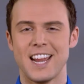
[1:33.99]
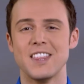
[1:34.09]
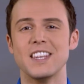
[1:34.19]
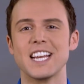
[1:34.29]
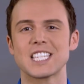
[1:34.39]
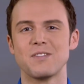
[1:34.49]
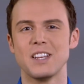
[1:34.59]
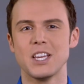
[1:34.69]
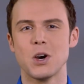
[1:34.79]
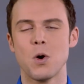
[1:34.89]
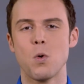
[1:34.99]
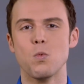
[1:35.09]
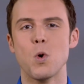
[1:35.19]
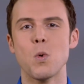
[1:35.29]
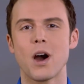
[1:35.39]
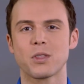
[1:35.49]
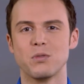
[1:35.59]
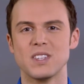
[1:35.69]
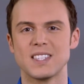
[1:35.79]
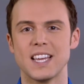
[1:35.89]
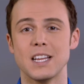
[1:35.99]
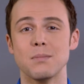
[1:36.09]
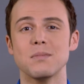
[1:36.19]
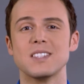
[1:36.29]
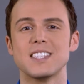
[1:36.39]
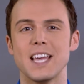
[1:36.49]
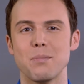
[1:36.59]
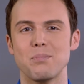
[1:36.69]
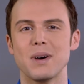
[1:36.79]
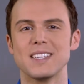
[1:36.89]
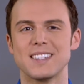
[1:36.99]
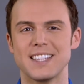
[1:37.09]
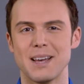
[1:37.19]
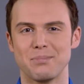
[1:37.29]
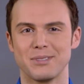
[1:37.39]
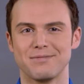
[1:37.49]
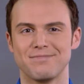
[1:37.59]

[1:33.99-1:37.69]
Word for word: In the next video, we'll walk through the setup step by step.